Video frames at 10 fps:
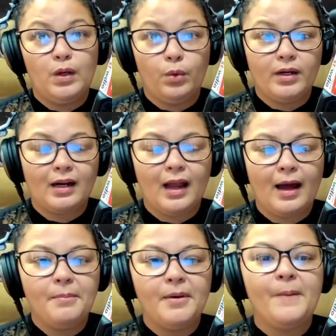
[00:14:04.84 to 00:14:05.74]
LORNA
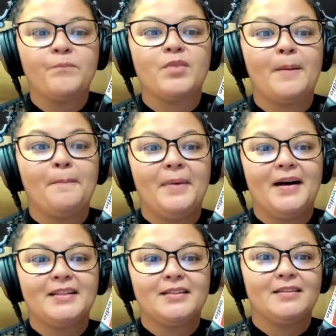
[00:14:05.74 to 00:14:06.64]
Club.
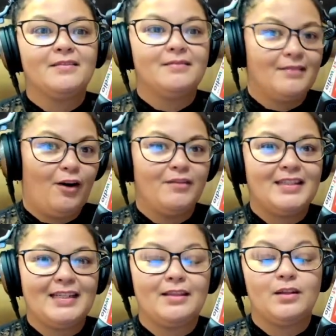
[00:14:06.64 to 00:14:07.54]
But
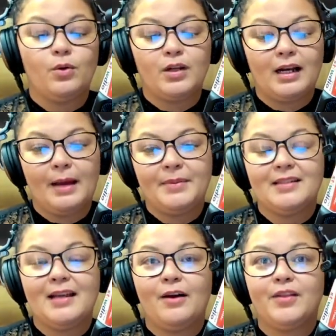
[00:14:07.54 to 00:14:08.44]
obviously the LORNA Club is
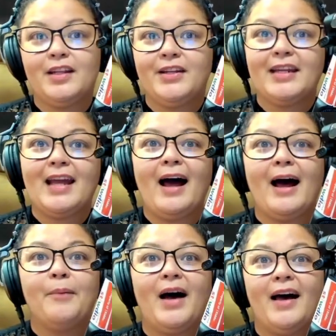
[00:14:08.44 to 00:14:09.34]
now the Learning
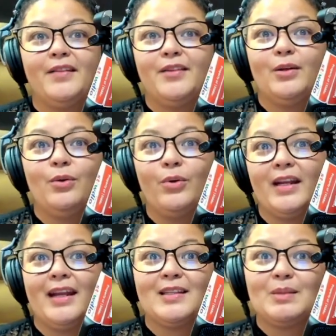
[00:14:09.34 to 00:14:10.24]
Hub, and the LORNA
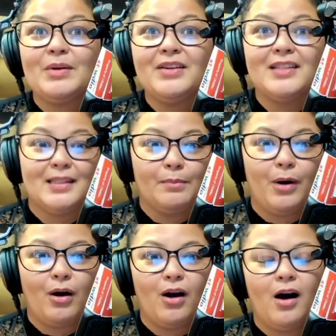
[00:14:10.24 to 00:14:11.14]
Experience is the
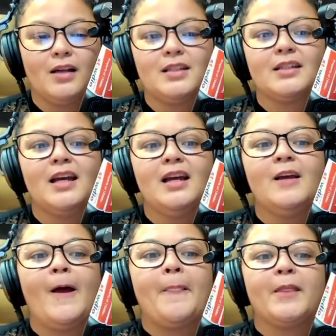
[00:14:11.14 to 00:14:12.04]
podcast.
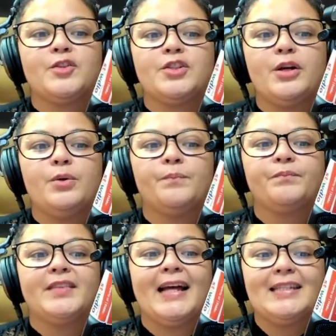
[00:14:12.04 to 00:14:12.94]
So
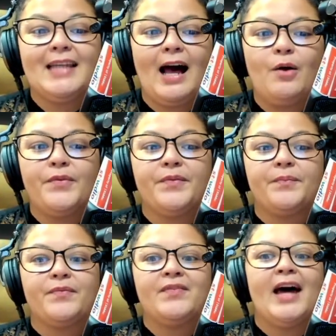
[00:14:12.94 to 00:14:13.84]
that's how
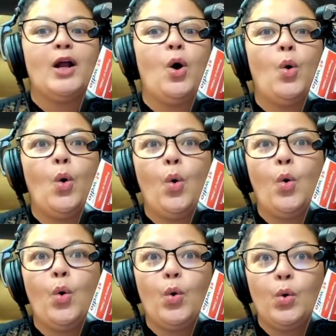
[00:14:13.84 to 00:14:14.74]
that
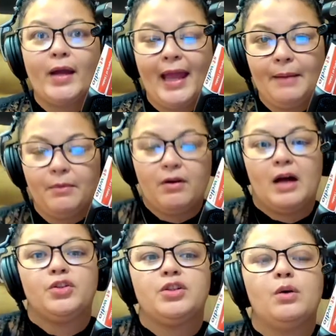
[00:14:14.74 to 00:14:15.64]
all came
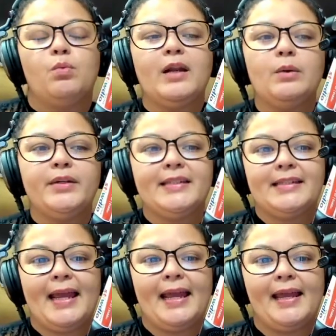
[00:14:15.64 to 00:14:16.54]
around. So what I would
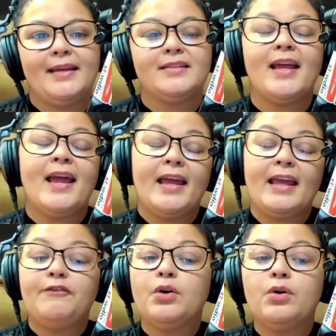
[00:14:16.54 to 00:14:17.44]
say is,
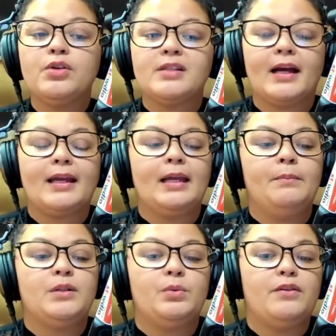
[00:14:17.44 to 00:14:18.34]
if you're stuck in
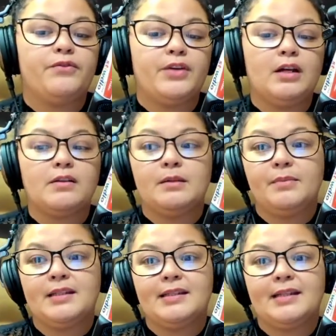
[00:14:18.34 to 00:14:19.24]
between freelance and
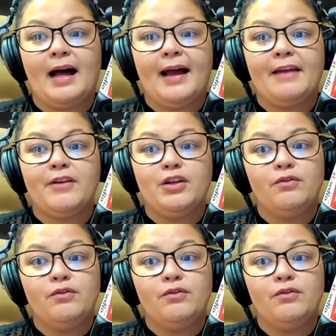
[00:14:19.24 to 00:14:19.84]
business life, and